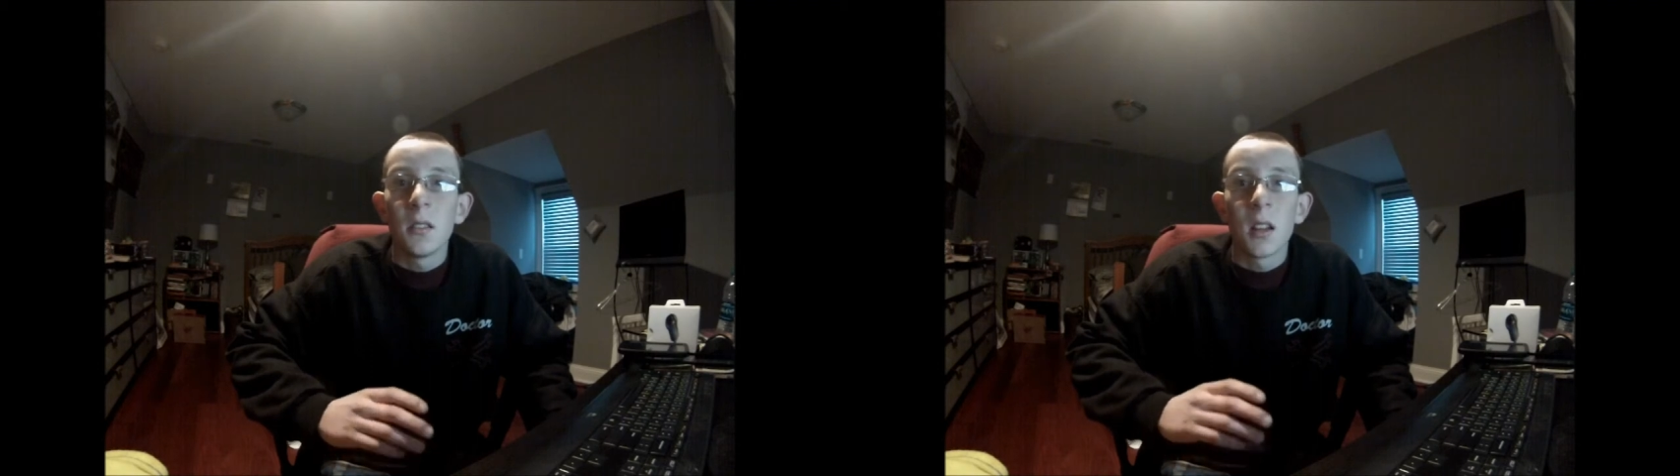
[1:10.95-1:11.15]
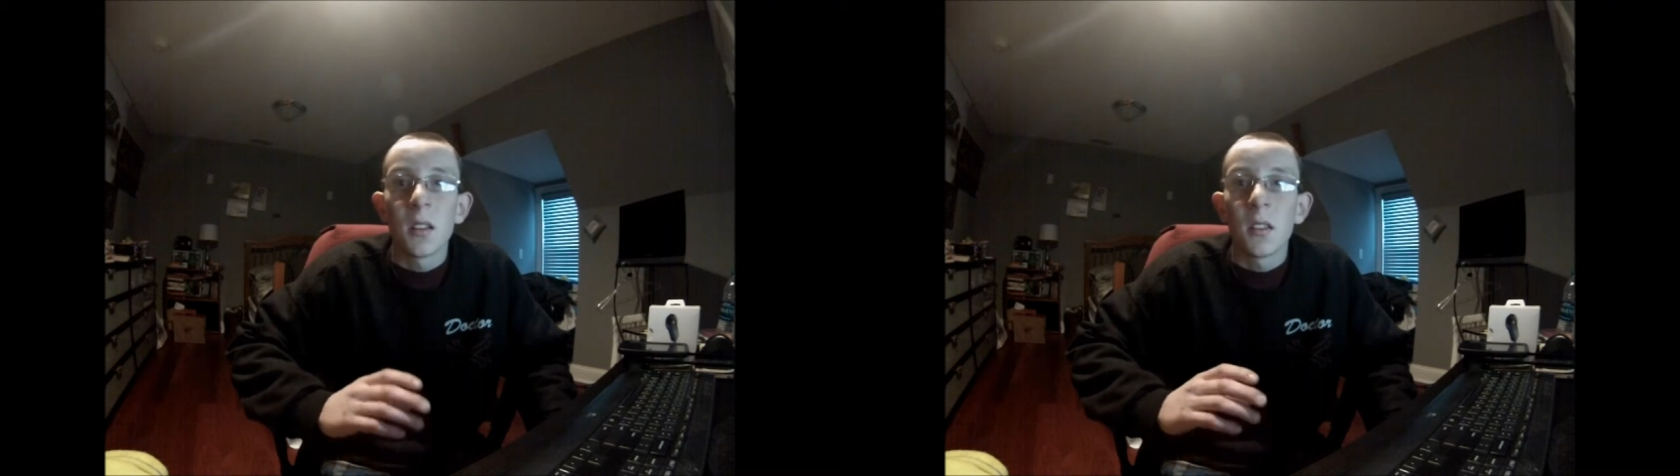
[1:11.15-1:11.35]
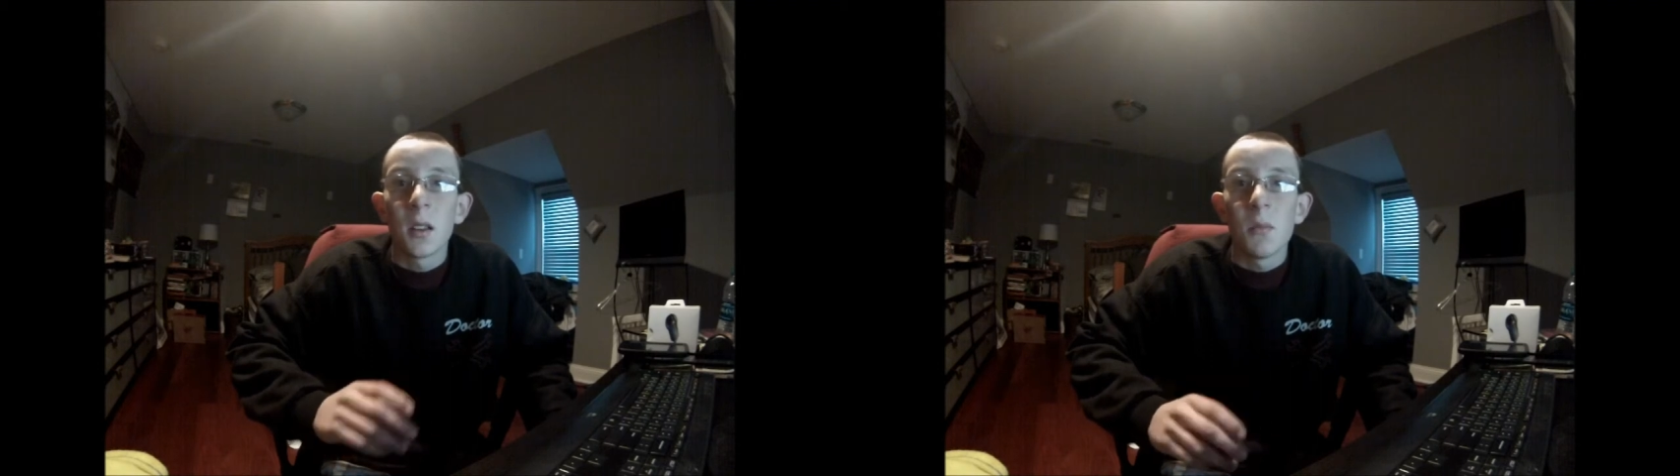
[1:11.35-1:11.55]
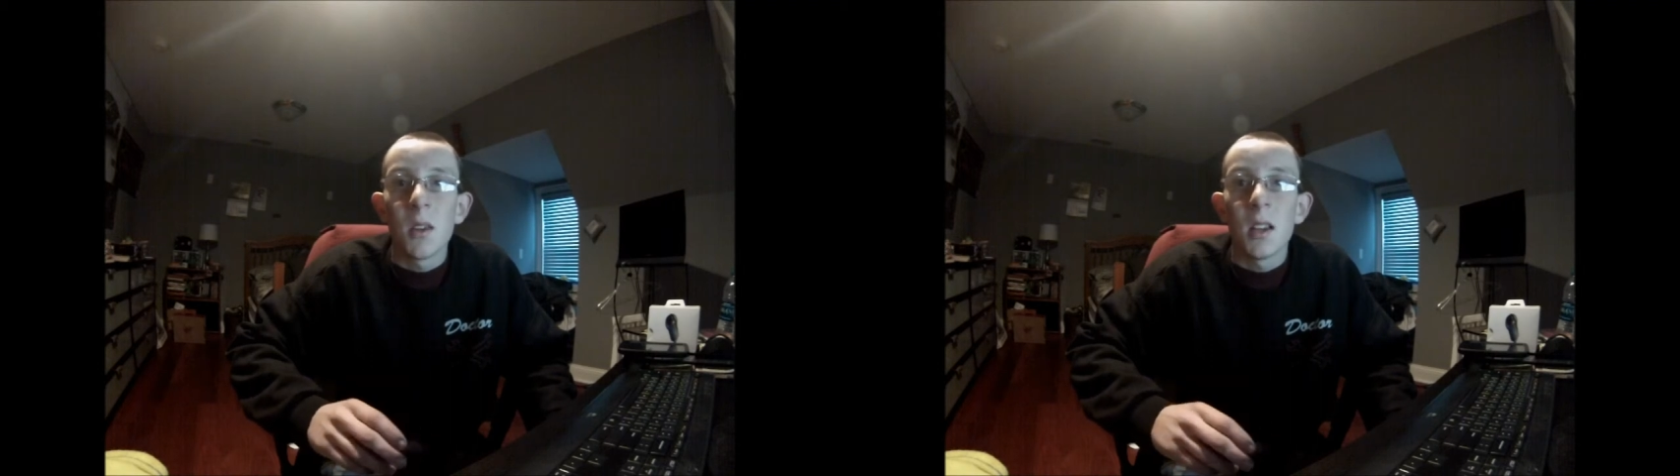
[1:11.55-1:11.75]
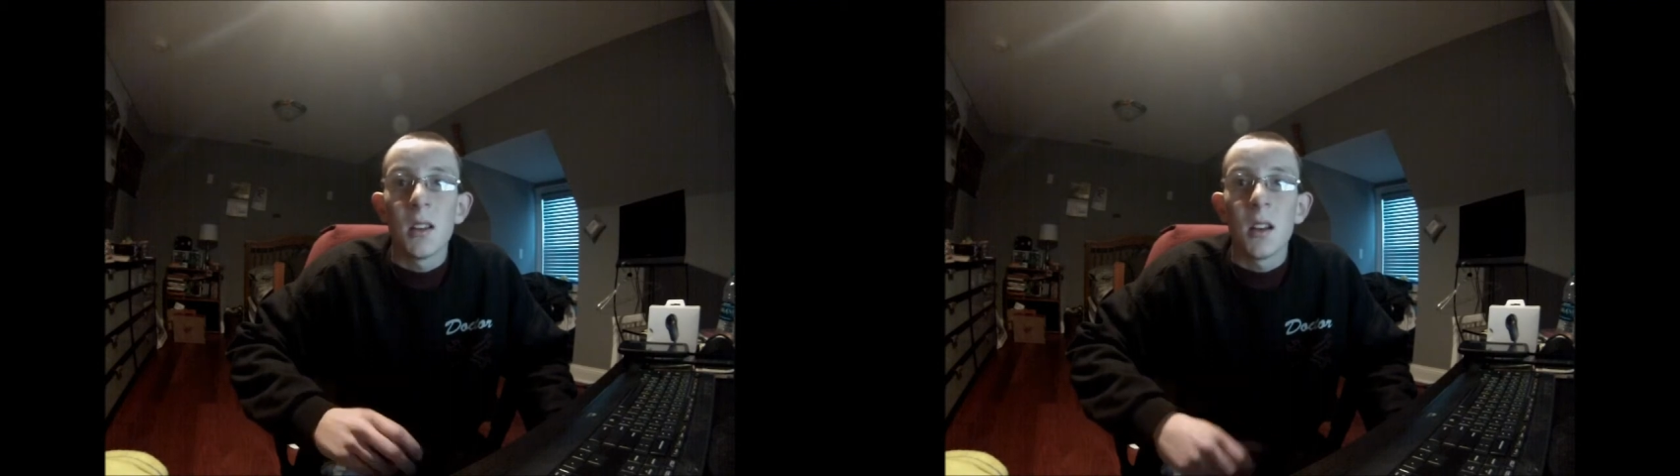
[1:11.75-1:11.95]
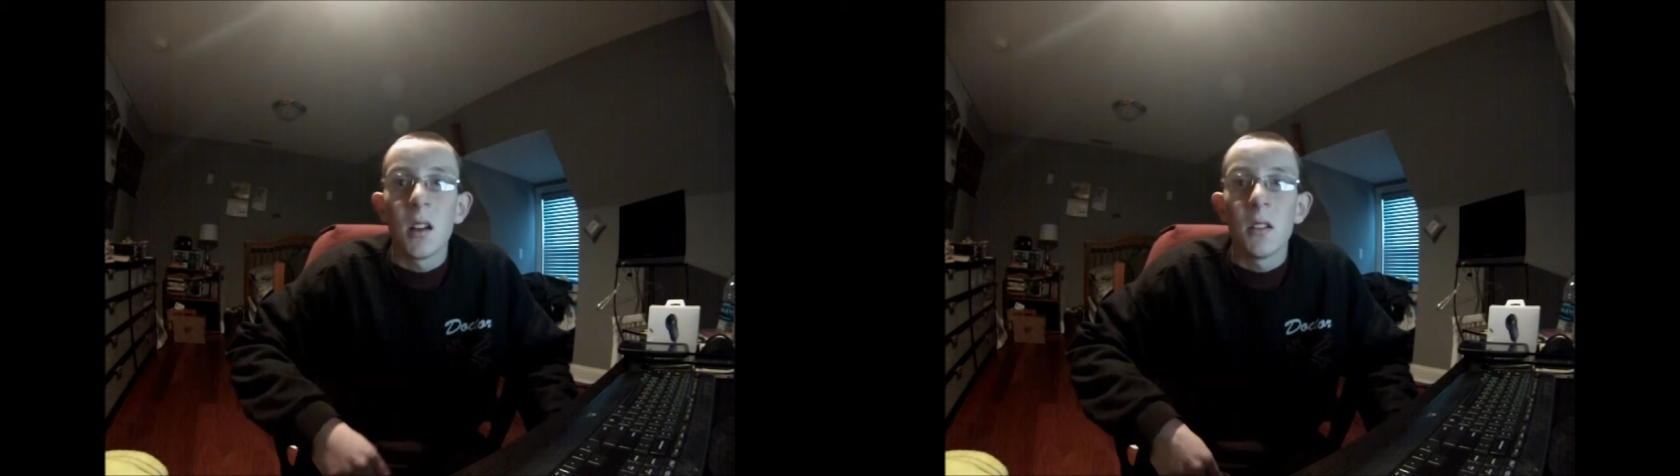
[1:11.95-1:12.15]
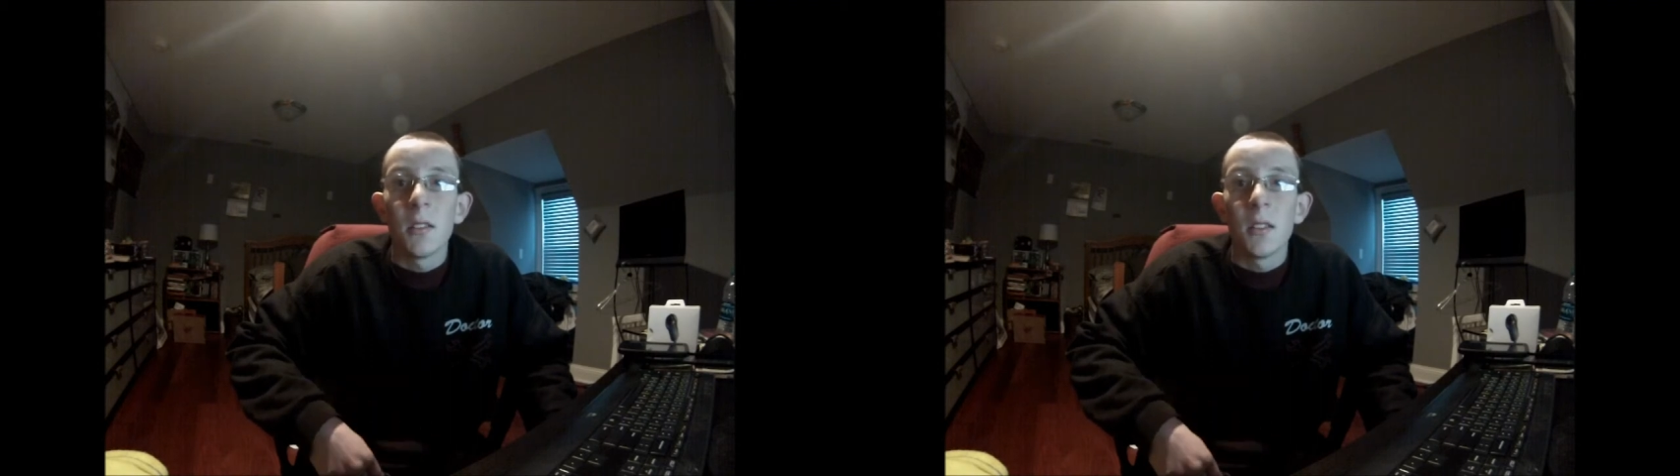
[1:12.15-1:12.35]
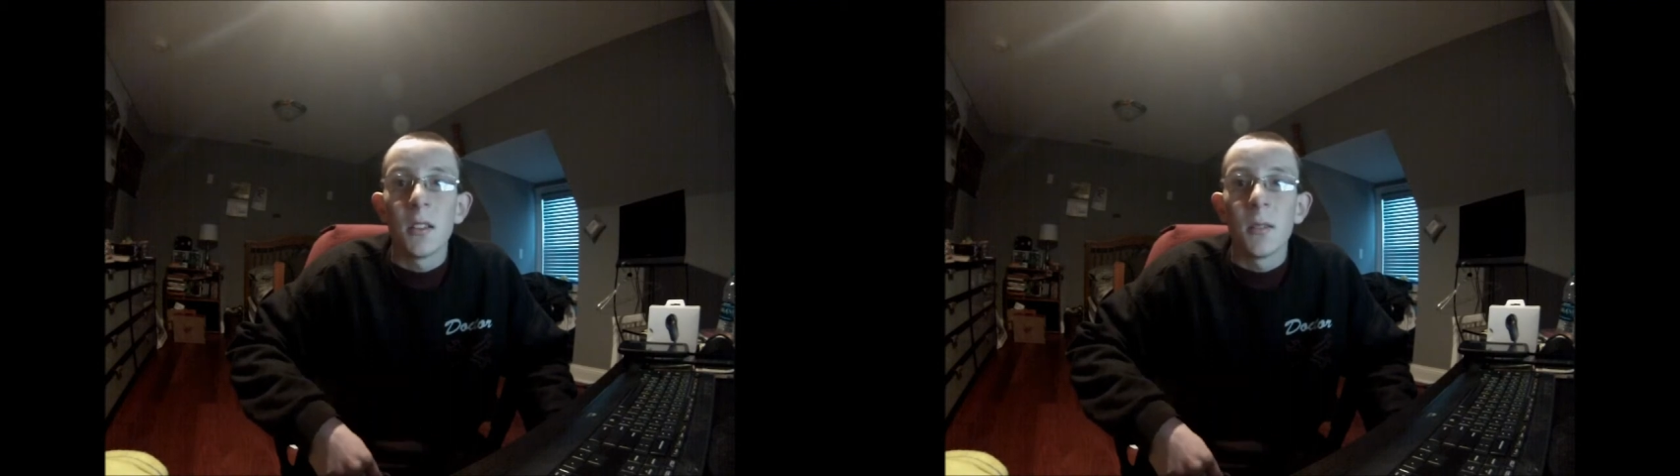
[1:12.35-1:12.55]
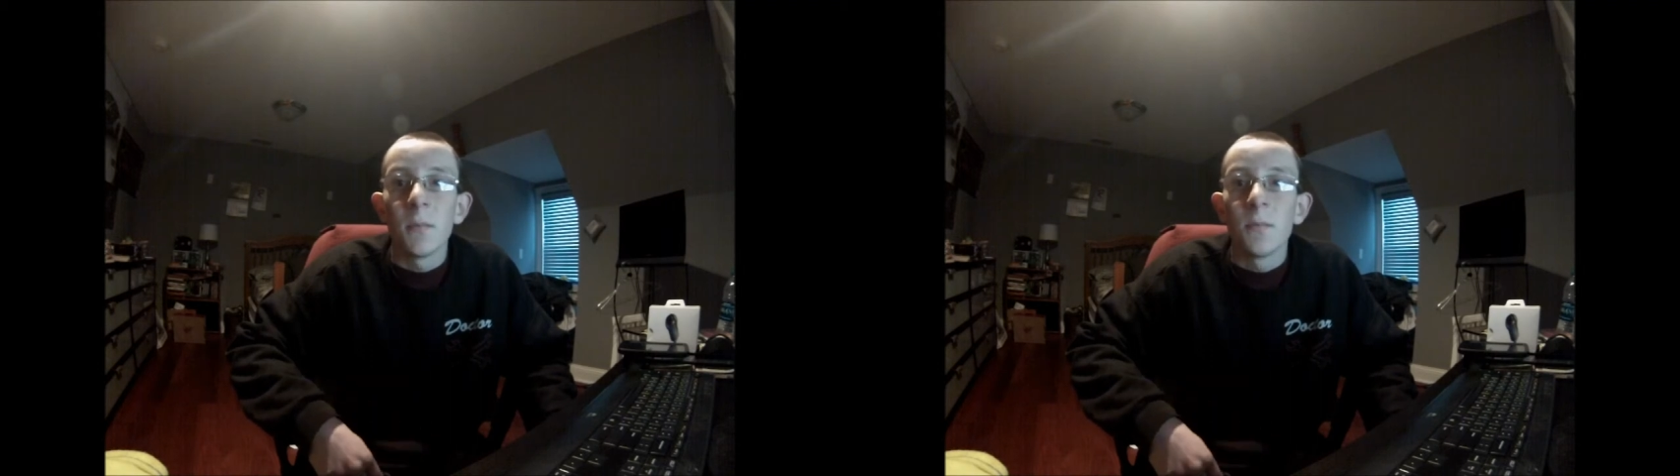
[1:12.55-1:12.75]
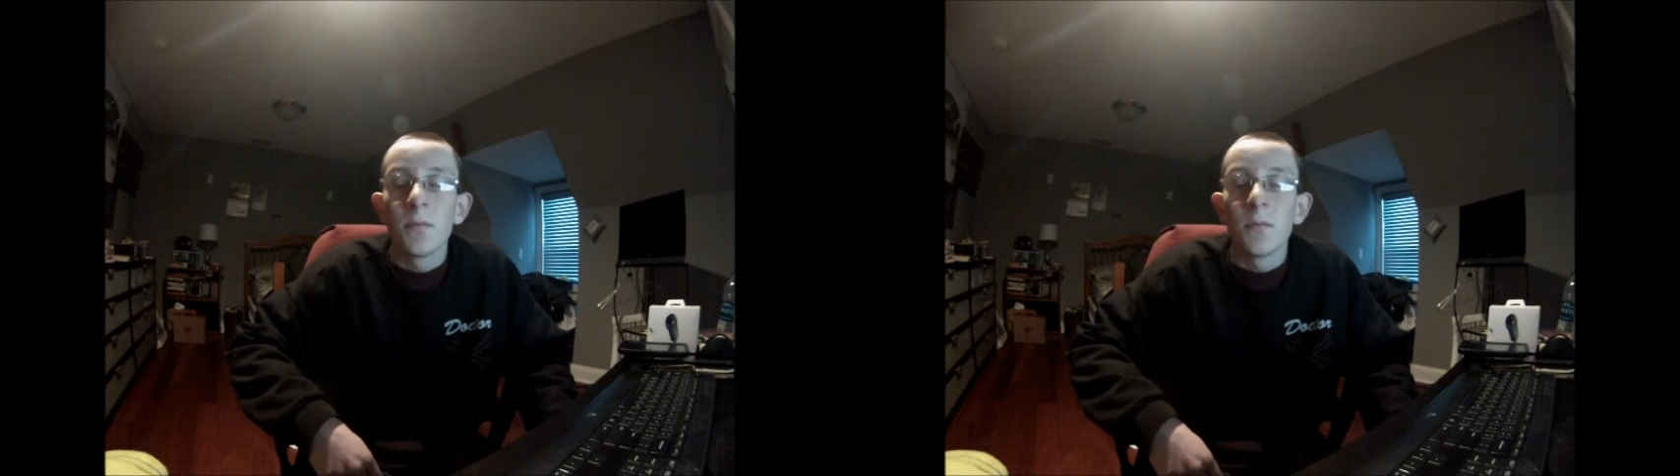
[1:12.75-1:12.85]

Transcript: that's like mean and everything.